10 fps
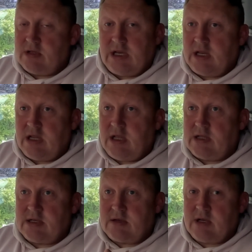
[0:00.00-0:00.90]

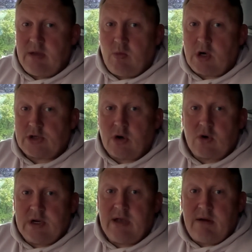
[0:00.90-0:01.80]
I
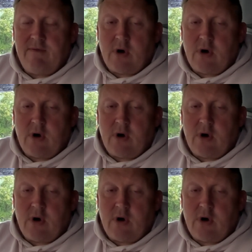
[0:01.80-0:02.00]
could hear it